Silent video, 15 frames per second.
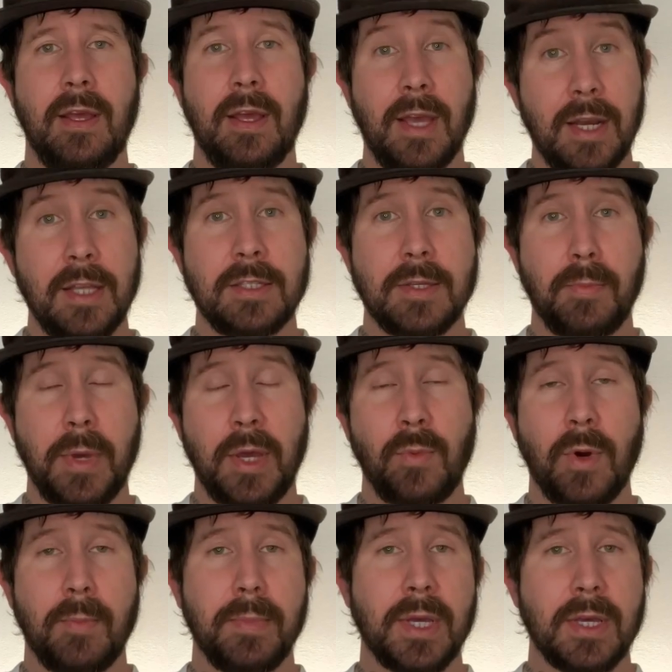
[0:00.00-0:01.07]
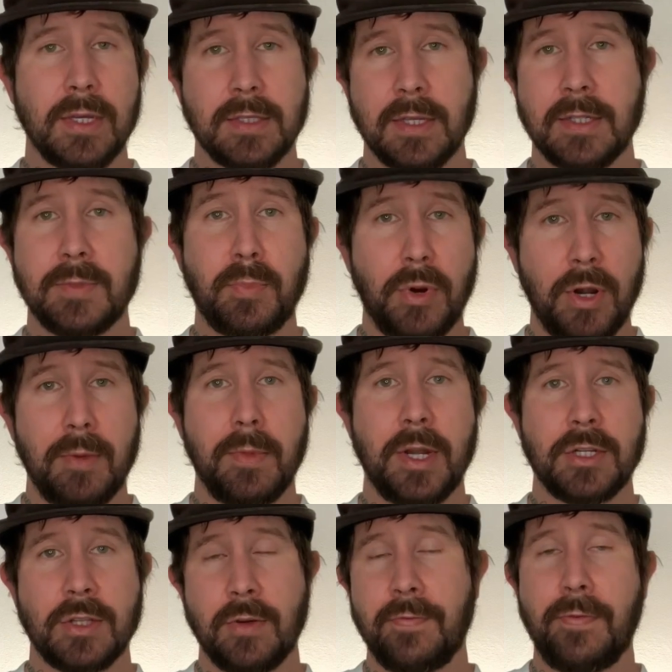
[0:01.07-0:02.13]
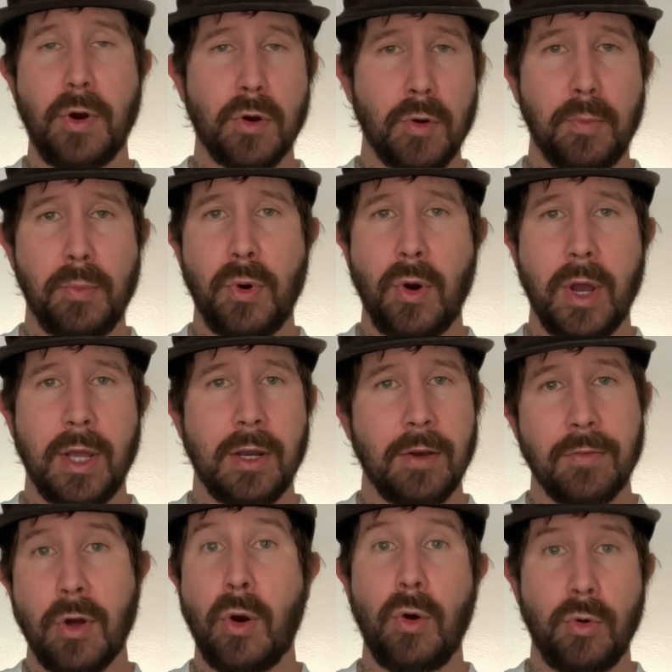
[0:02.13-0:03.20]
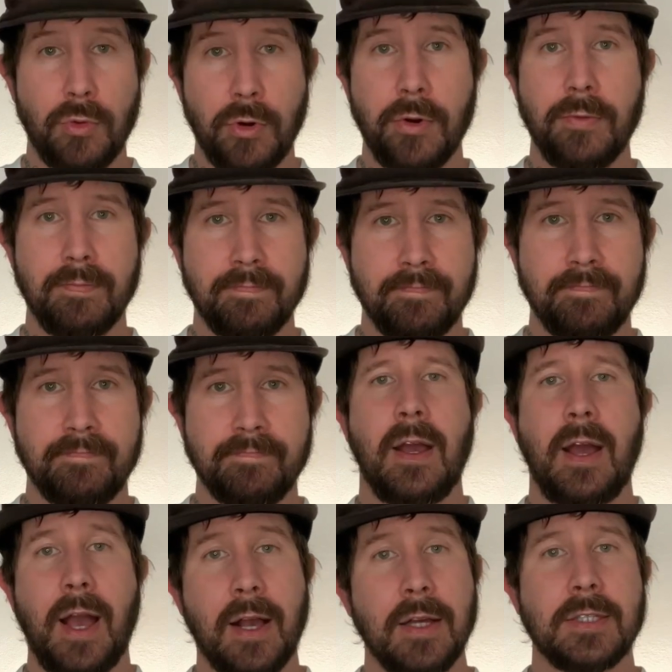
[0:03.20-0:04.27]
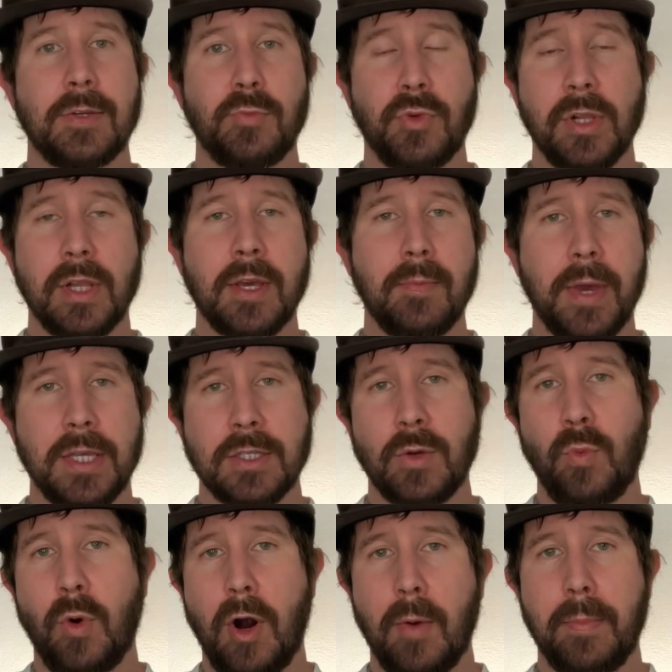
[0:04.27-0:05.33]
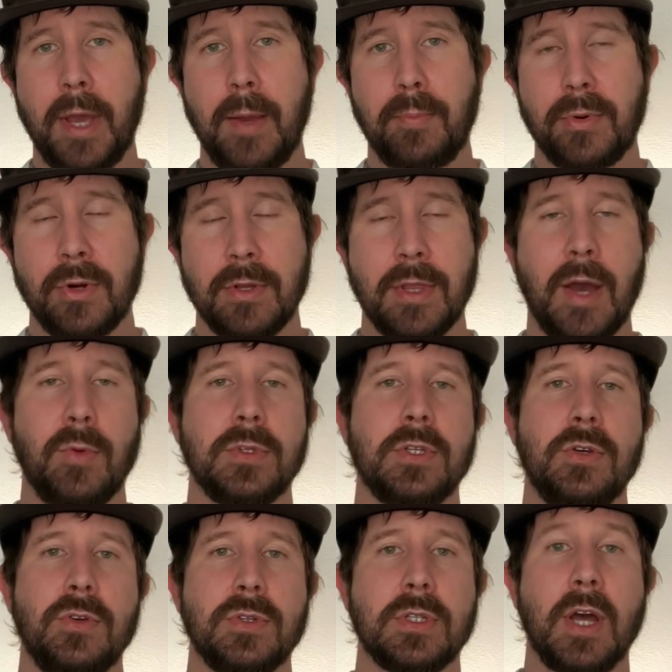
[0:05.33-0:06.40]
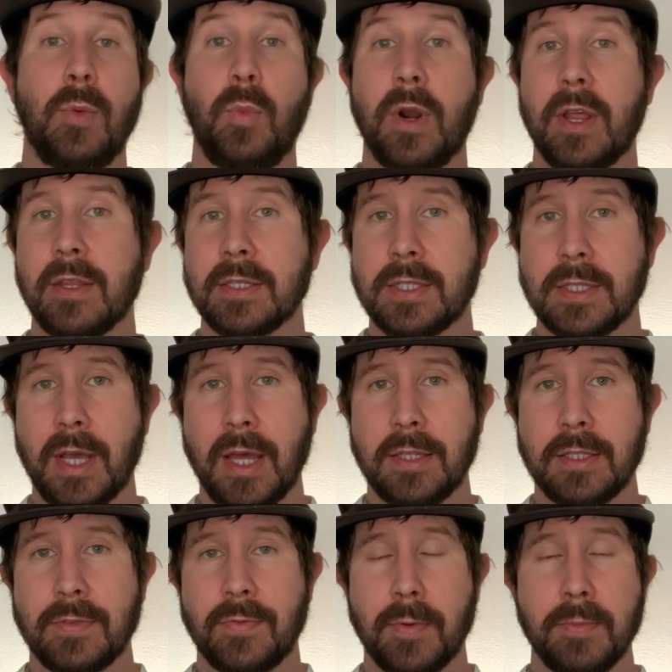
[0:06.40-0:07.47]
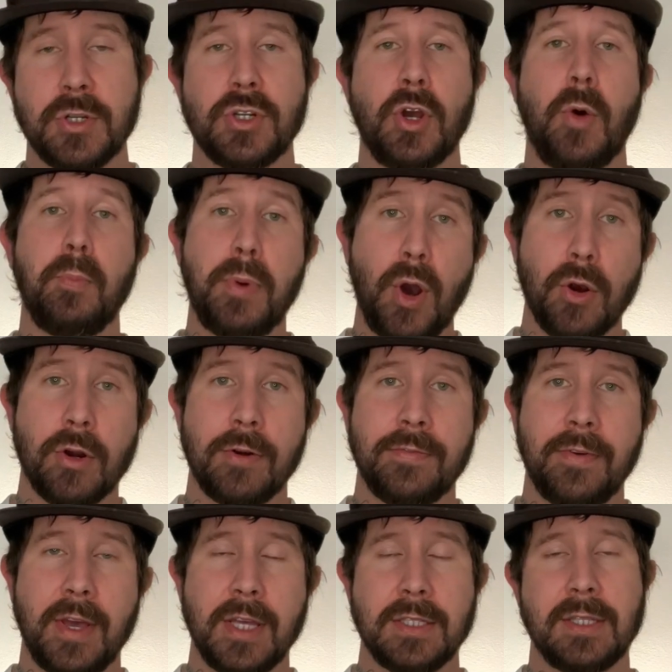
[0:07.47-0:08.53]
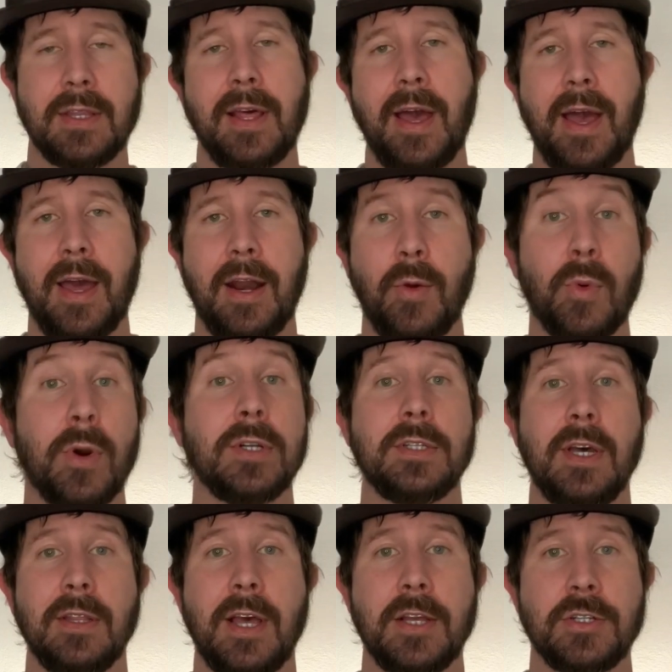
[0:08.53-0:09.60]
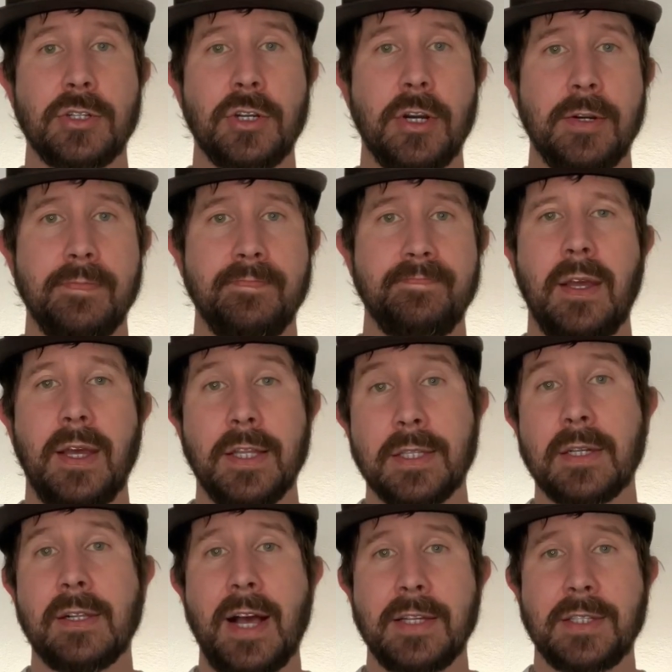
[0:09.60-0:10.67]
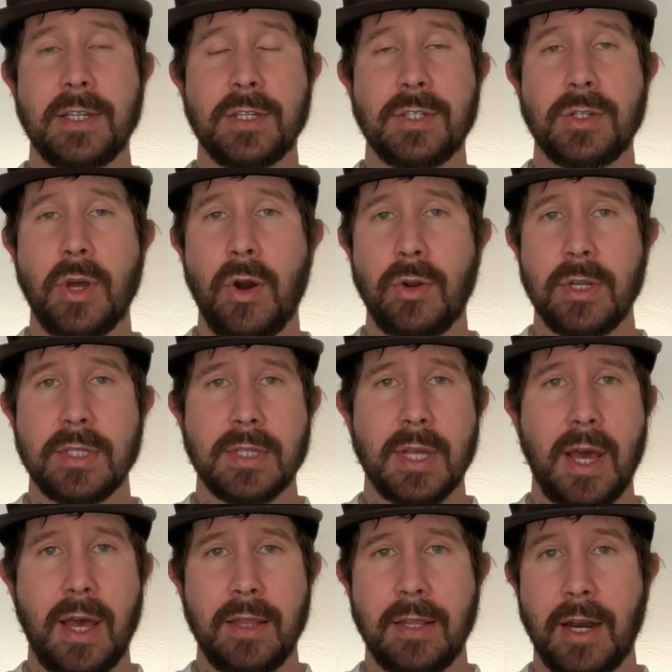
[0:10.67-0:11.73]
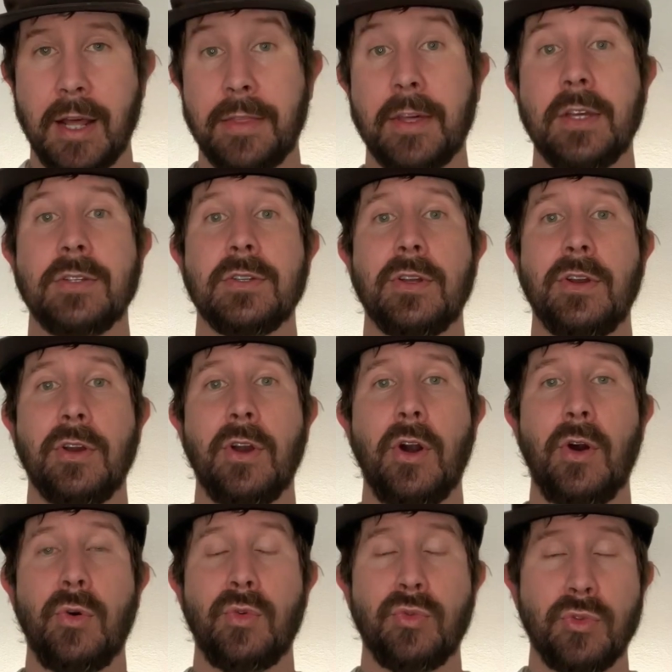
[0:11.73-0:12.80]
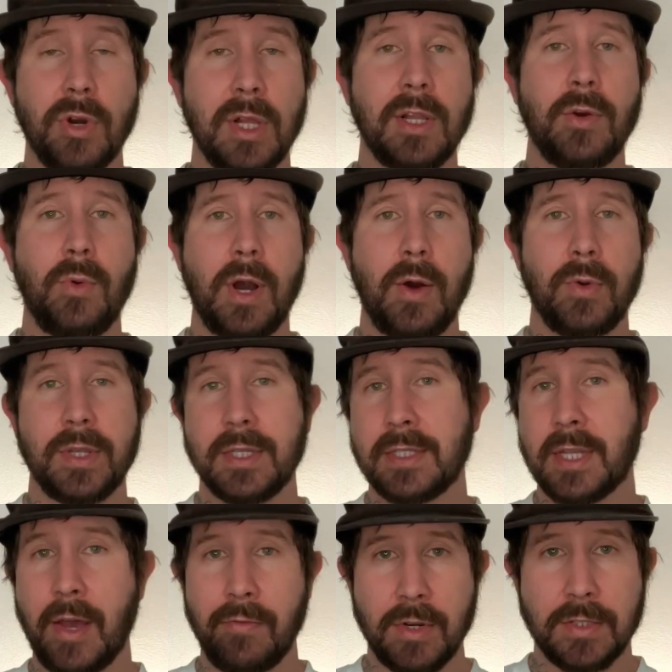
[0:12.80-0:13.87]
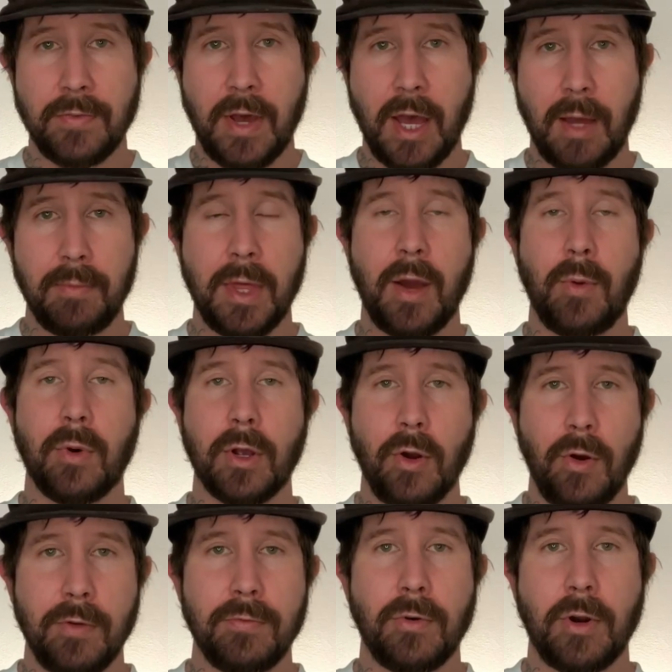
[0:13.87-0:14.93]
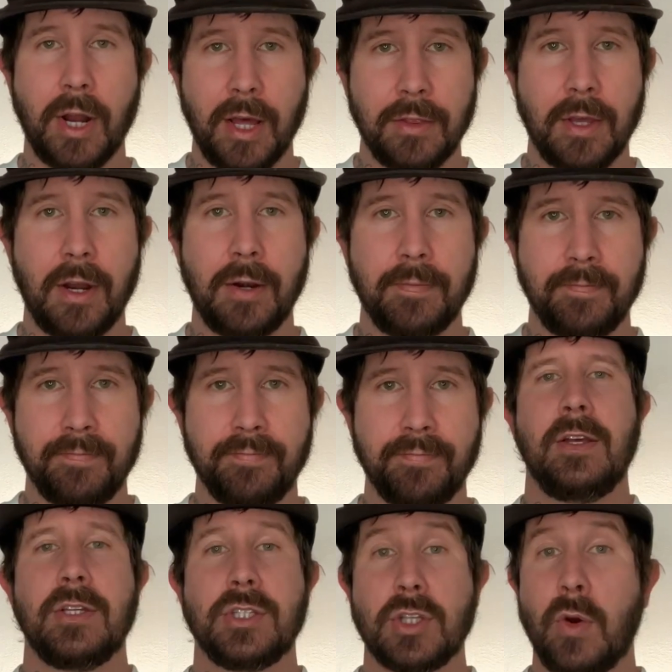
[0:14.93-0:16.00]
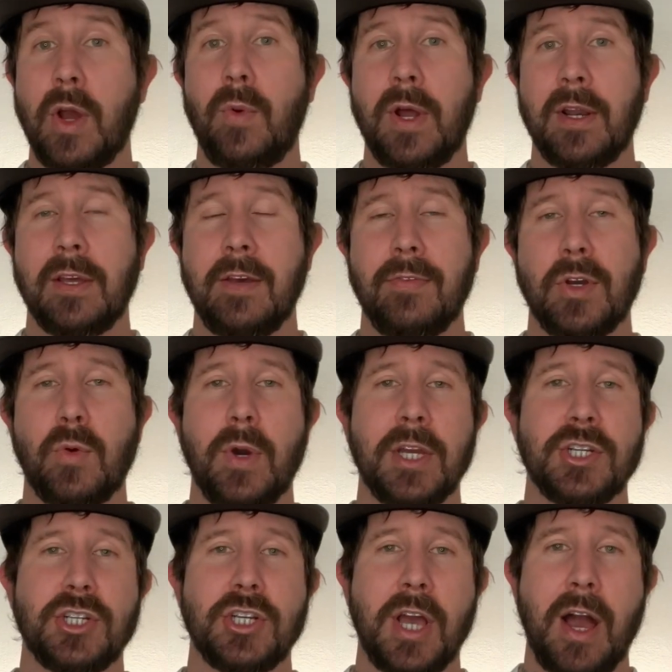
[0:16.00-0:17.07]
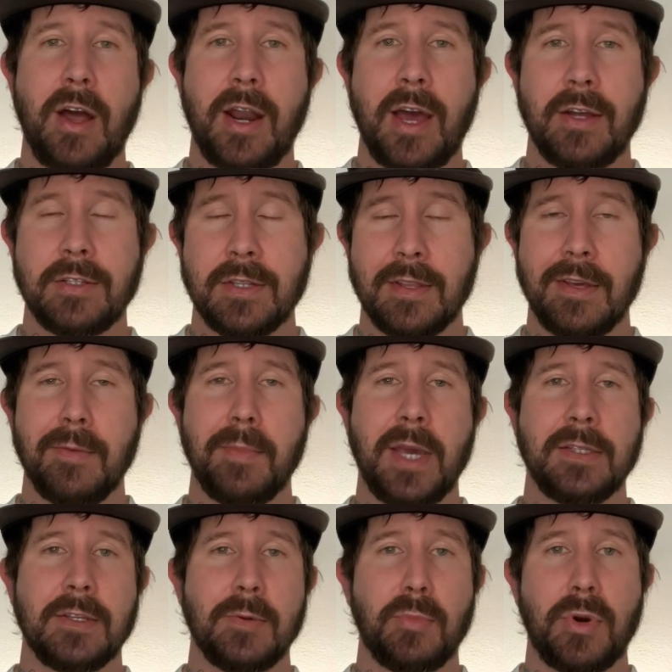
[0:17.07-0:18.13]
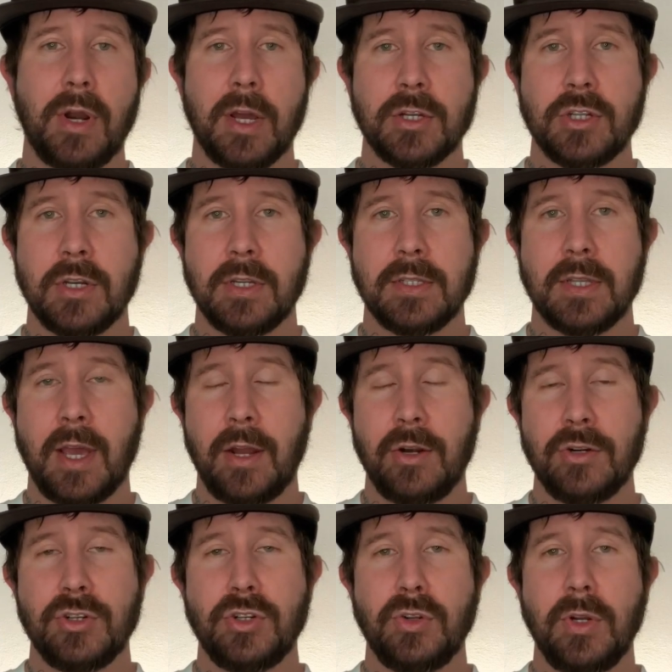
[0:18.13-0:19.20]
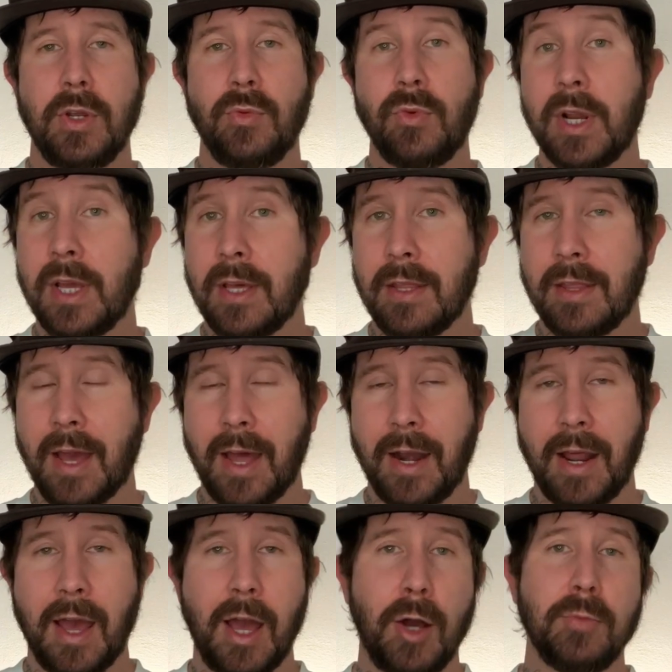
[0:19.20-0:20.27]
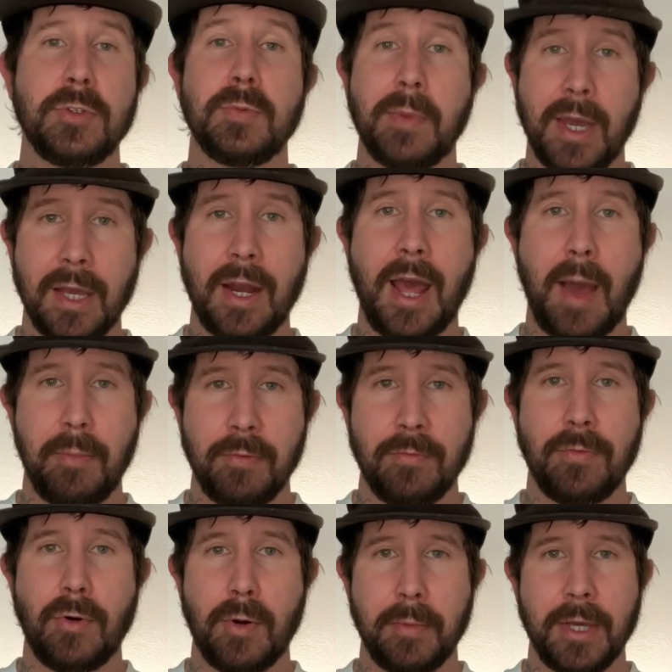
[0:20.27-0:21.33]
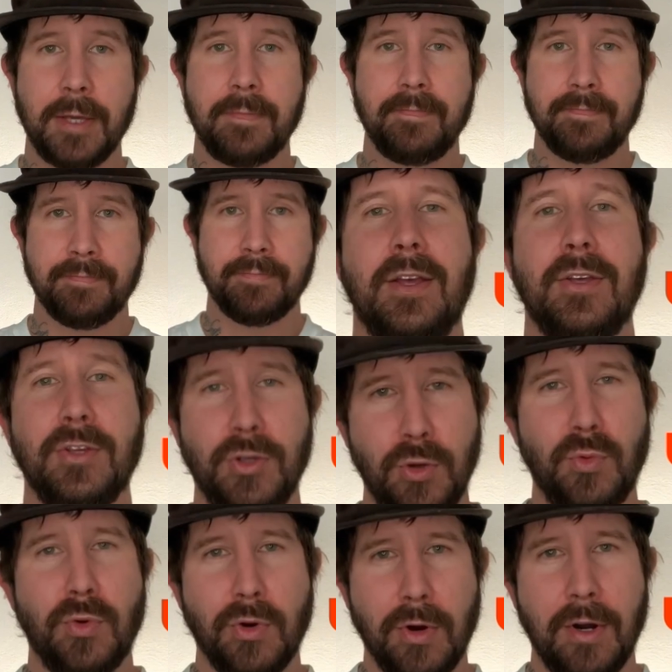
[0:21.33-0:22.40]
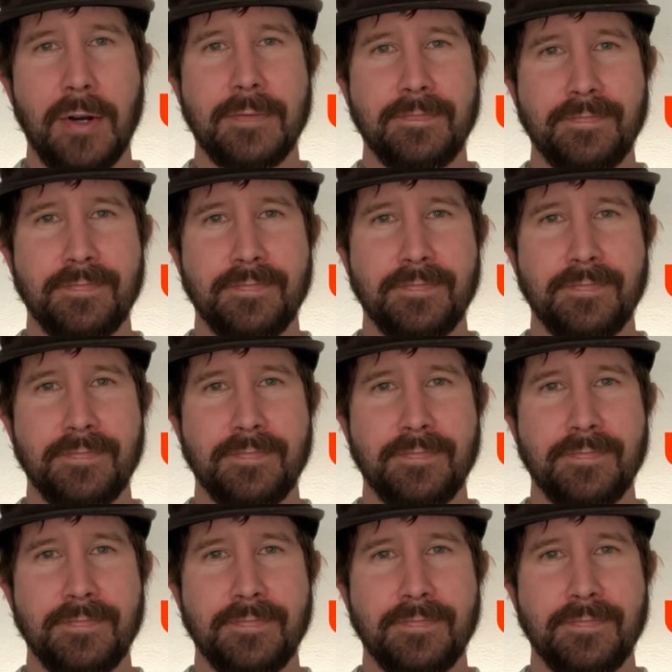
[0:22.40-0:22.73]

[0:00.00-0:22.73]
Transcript: And it's a big one because it's pretty much the focal point of the whole room. I got some really amazing wallpaper that was used on one of the sets from the show Poker Face that I worked on last year. It's a classic stone design that I think is going to go really well with the 70s vibe that we're going for down there. So I want to give a quick shout out to the amazing production designer Judy Ree that helped make it happen for me. You rule.